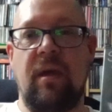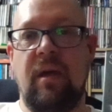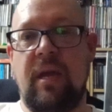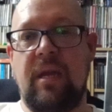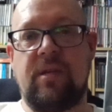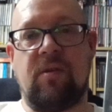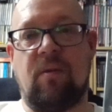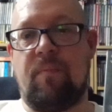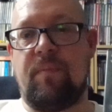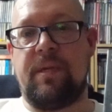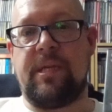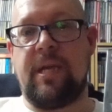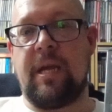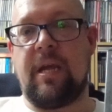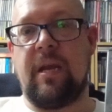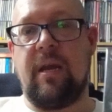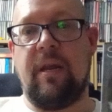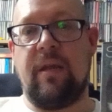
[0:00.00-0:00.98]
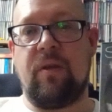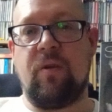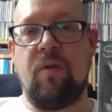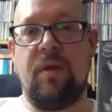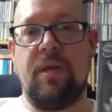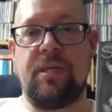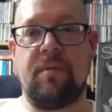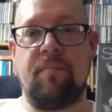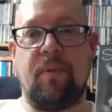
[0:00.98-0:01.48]
It's not particularly
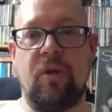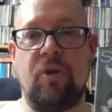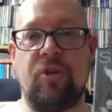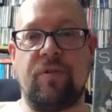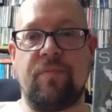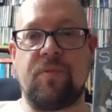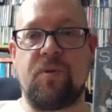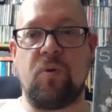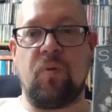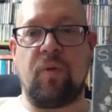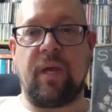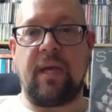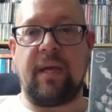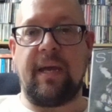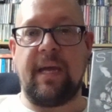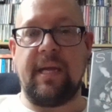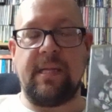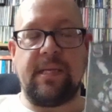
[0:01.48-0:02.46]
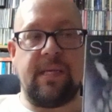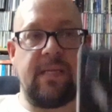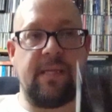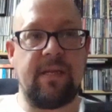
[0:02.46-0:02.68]
good. It's a bunch of talking heads in